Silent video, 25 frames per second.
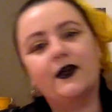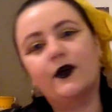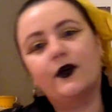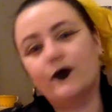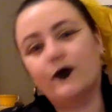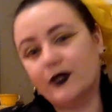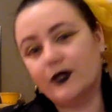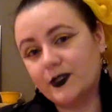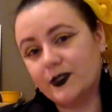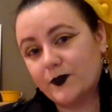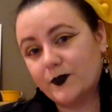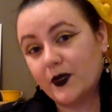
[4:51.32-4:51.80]

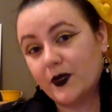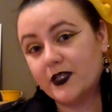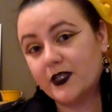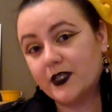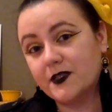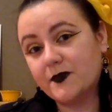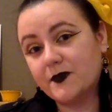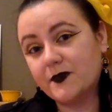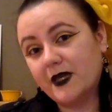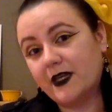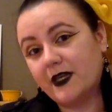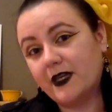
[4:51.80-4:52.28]
Which brings
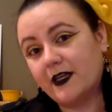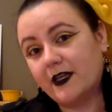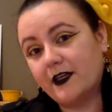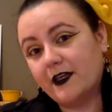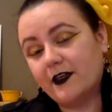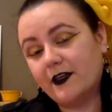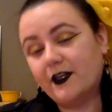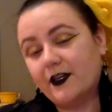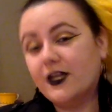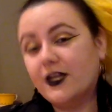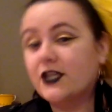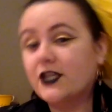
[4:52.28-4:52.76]
me
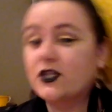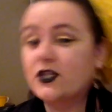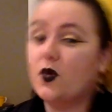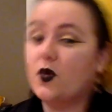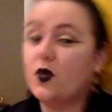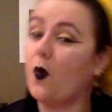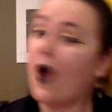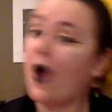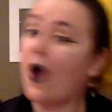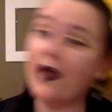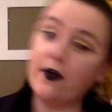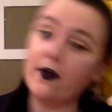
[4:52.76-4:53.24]
to
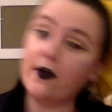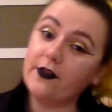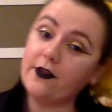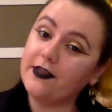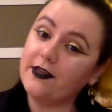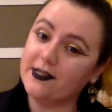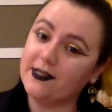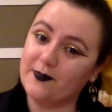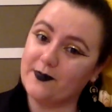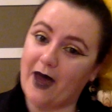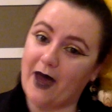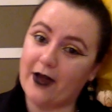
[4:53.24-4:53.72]
why all
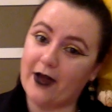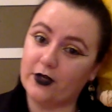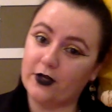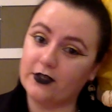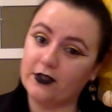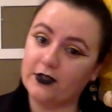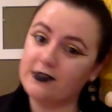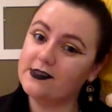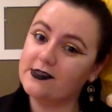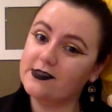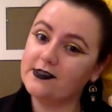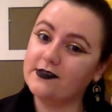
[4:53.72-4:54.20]
this
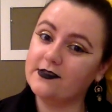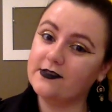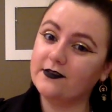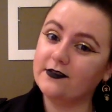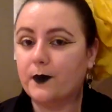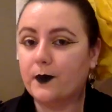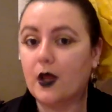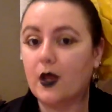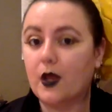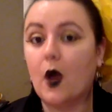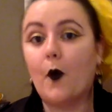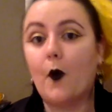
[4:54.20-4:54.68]
matters.
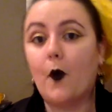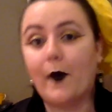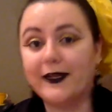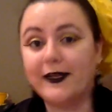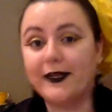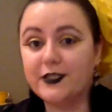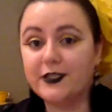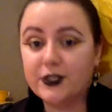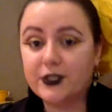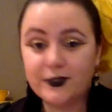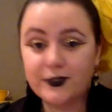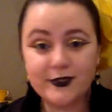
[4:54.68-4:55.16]
When
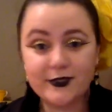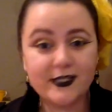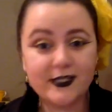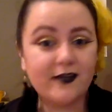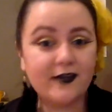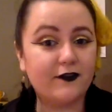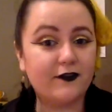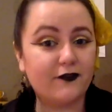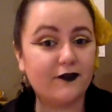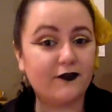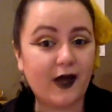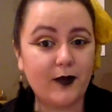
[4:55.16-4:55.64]
choosing
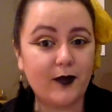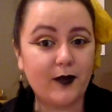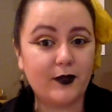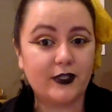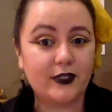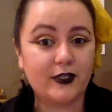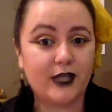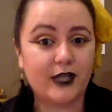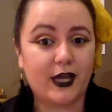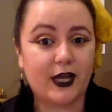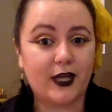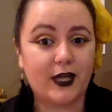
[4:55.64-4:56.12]
a fiber
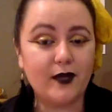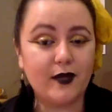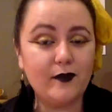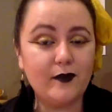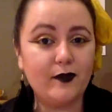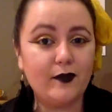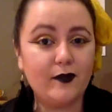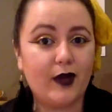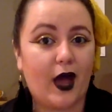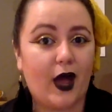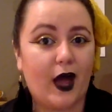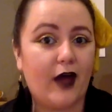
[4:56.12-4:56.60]
type,
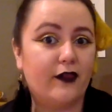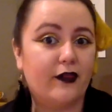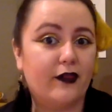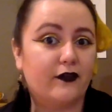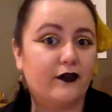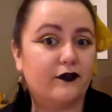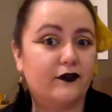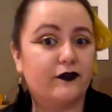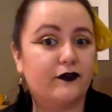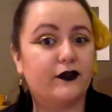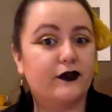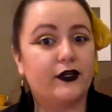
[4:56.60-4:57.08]
either
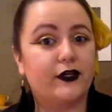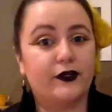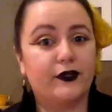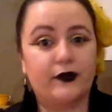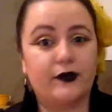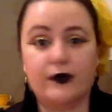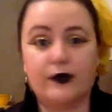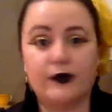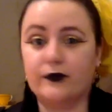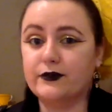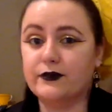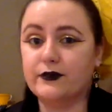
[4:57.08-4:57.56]
for your
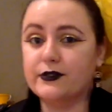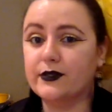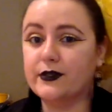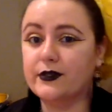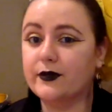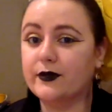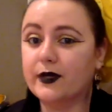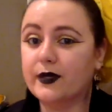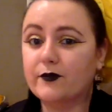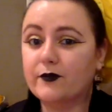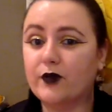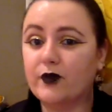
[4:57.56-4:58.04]
own
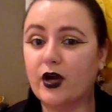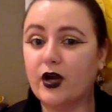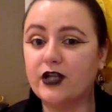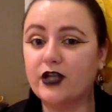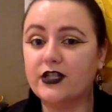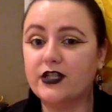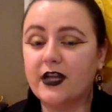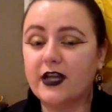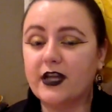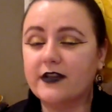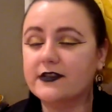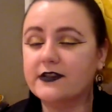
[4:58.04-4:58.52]
sewing
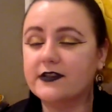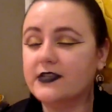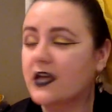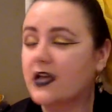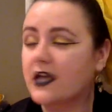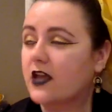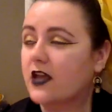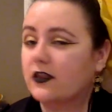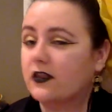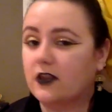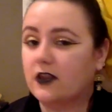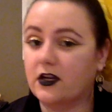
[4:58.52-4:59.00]
projects,
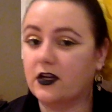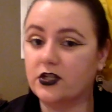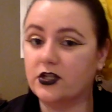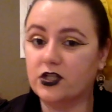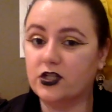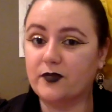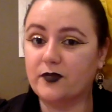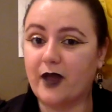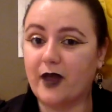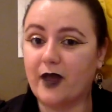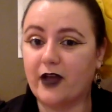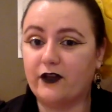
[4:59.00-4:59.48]
larger
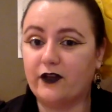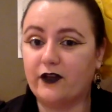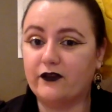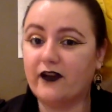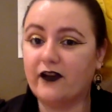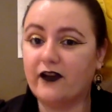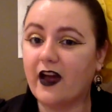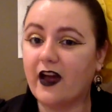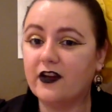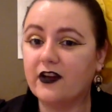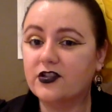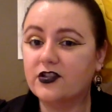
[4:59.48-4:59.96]

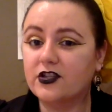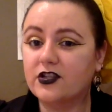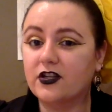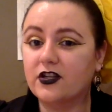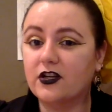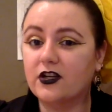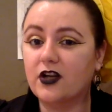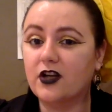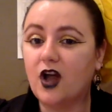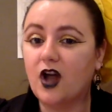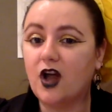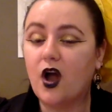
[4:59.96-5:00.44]

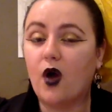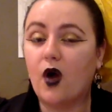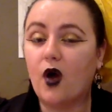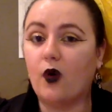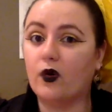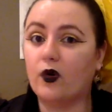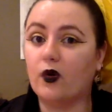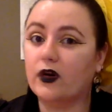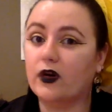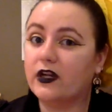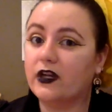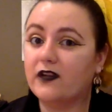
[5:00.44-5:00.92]
manufacture,
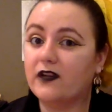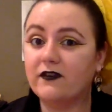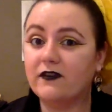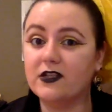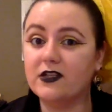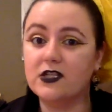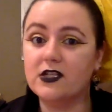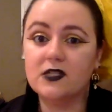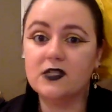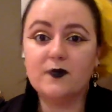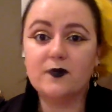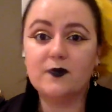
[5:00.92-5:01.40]
or even
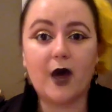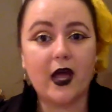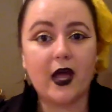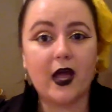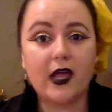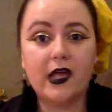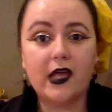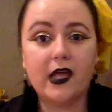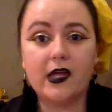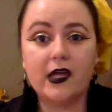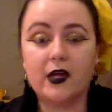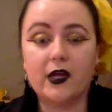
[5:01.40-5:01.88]
just
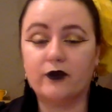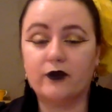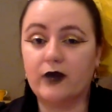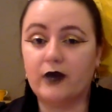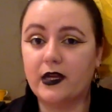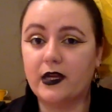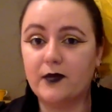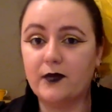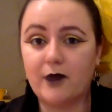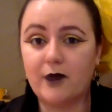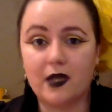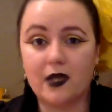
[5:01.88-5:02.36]
buying a
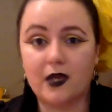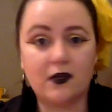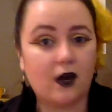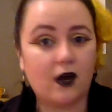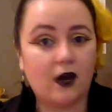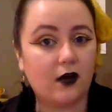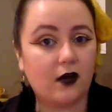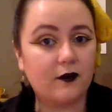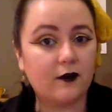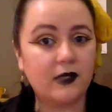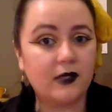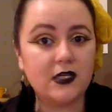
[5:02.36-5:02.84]
ready-made
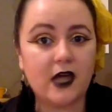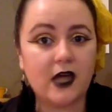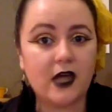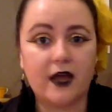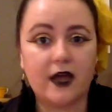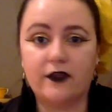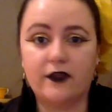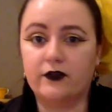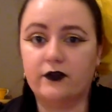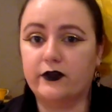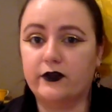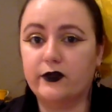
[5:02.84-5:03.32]
garment,
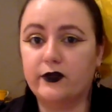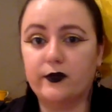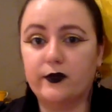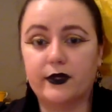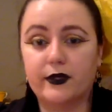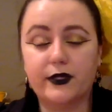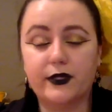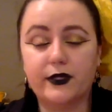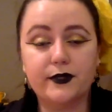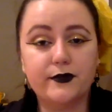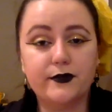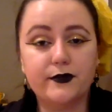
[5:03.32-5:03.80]
either new or
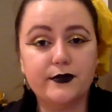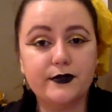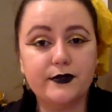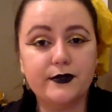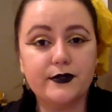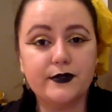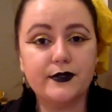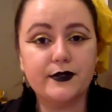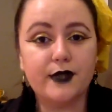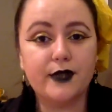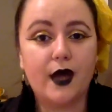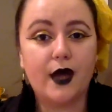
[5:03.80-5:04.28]
used,